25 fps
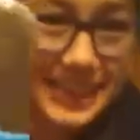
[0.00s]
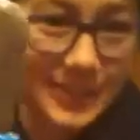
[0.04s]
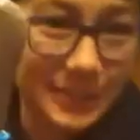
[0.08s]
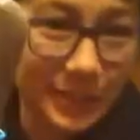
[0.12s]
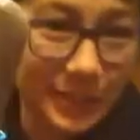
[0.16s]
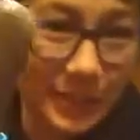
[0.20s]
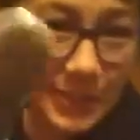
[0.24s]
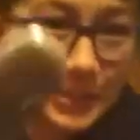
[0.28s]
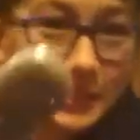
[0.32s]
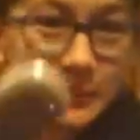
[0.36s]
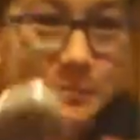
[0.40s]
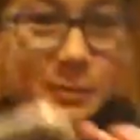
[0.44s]

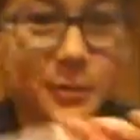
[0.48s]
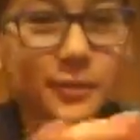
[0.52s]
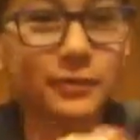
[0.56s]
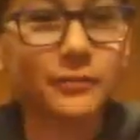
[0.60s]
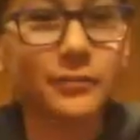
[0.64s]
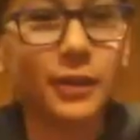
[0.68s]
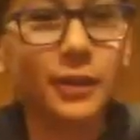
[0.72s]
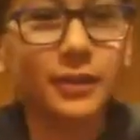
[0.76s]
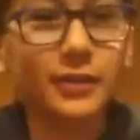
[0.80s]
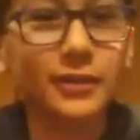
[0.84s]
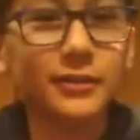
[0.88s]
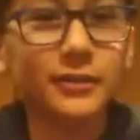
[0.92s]
so I just put
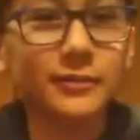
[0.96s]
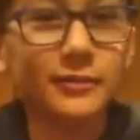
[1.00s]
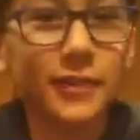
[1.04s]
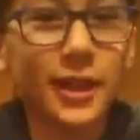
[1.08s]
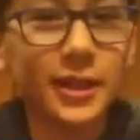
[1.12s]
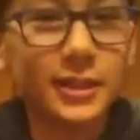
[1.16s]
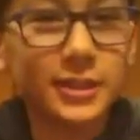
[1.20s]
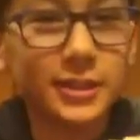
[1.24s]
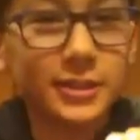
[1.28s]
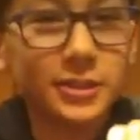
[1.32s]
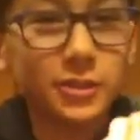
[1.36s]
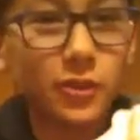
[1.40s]
run
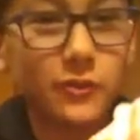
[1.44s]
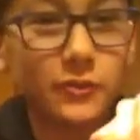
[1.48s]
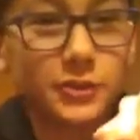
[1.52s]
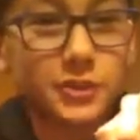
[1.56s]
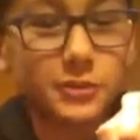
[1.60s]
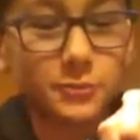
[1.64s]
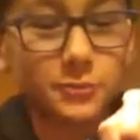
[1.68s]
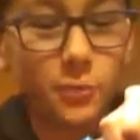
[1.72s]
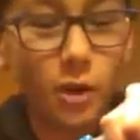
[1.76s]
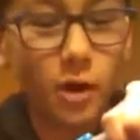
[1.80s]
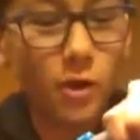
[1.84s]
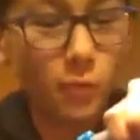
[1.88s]
ran this
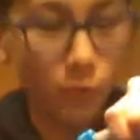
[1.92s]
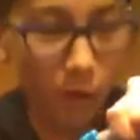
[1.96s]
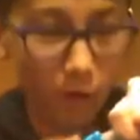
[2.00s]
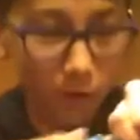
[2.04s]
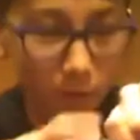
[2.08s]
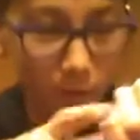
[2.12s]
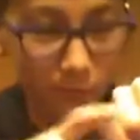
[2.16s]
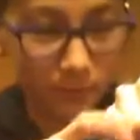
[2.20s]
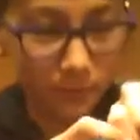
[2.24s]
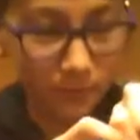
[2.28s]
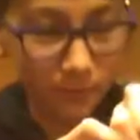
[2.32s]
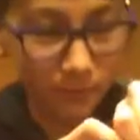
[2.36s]
over some hot
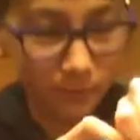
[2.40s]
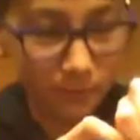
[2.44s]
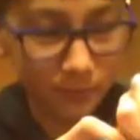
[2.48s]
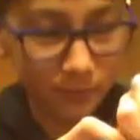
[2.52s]
water.